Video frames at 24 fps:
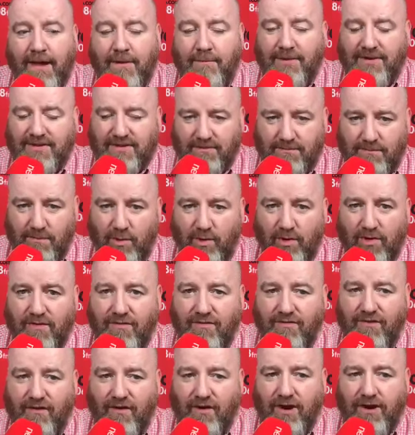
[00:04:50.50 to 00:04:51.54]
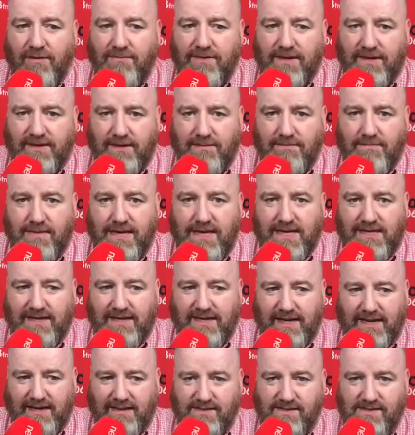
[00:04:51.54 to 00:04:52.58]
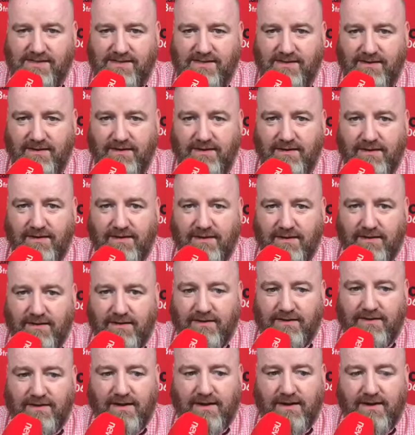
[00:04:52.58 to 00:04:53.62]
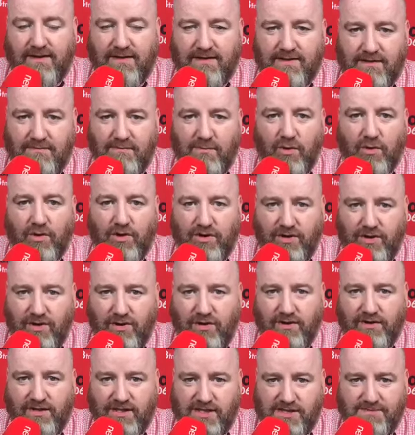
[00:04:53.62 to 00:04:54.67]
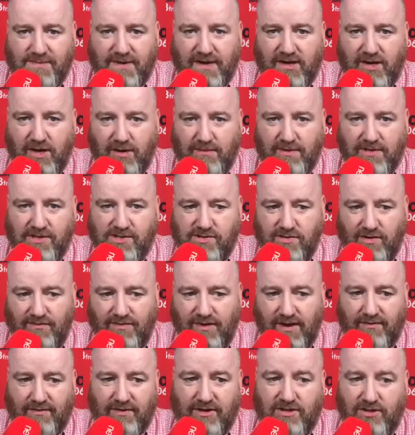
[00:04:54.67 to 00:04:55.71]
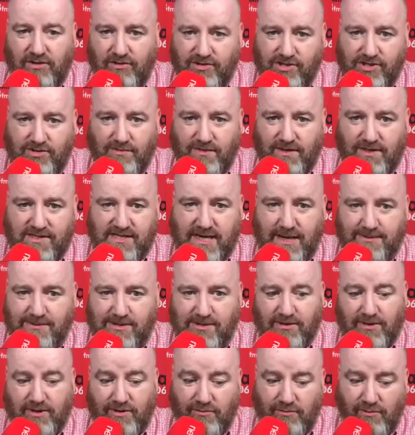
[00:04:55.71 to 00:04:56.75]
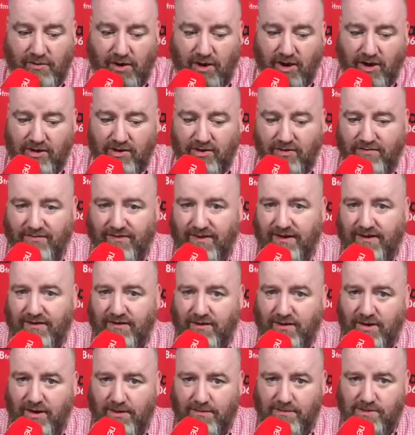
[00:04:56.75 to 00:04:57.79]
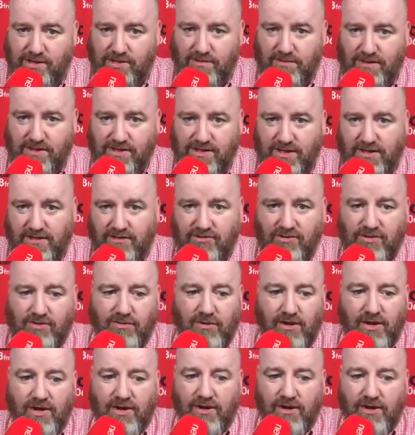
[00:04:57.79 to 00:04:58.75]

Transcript: But the more firm that the meat gets, the more cooked it's becoming. So if you ever touch it when it's absolutely raw, your finger can almost squish into it.